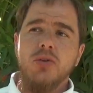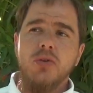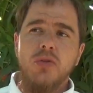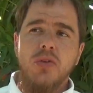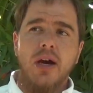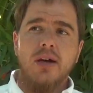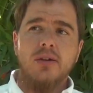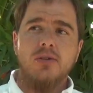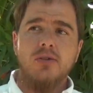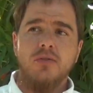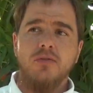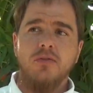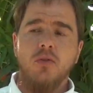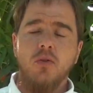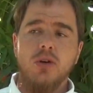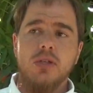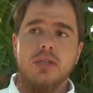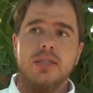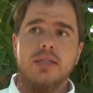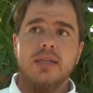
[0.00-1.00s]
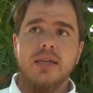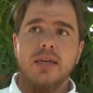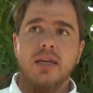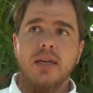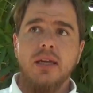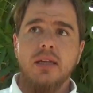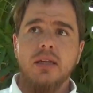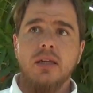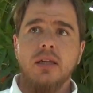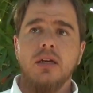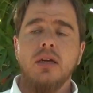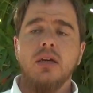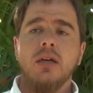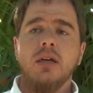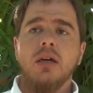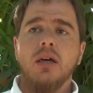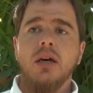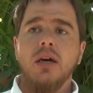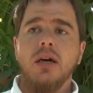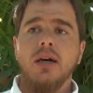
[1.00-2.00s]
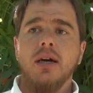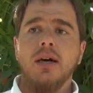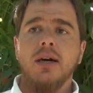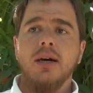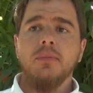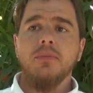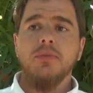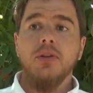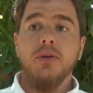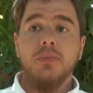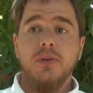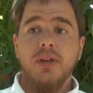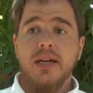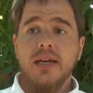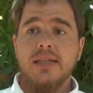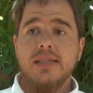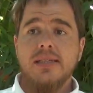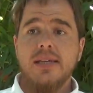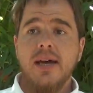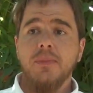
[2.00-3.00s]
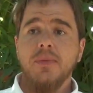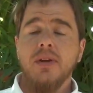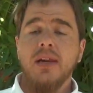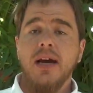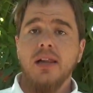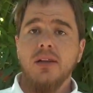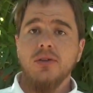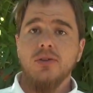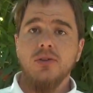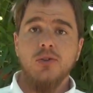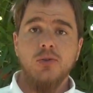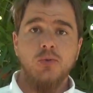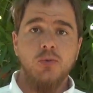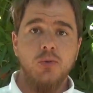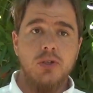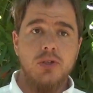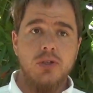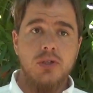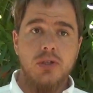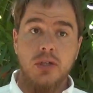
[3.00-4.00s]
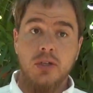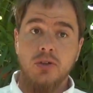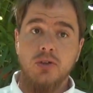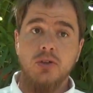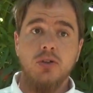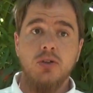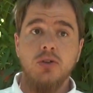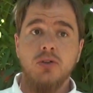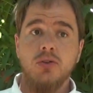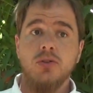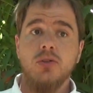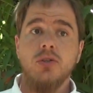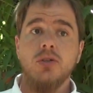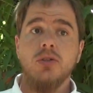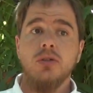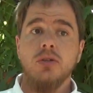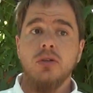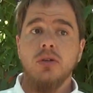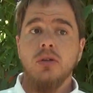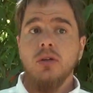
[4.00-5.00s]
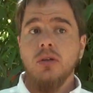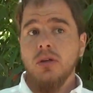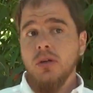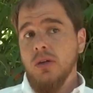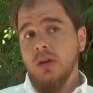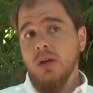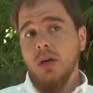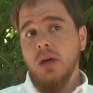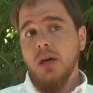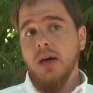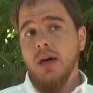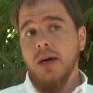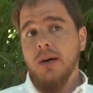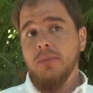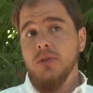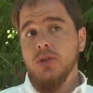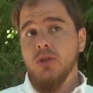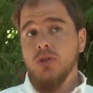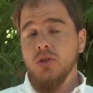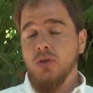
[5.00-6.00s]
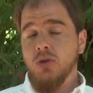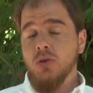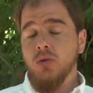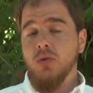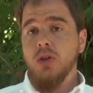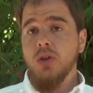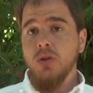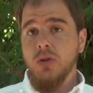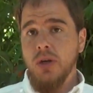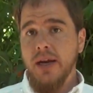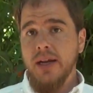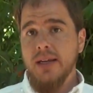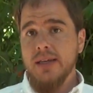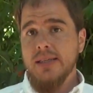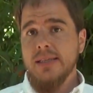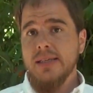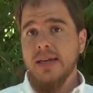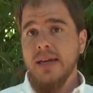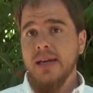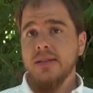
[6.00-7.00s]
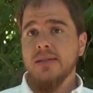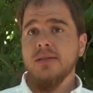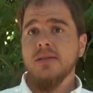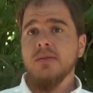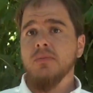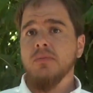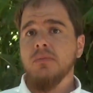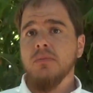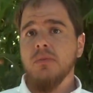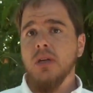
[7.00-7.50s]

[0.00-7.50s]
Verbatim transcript: 2014, um, the plant sap analysis was introduced um, to United States.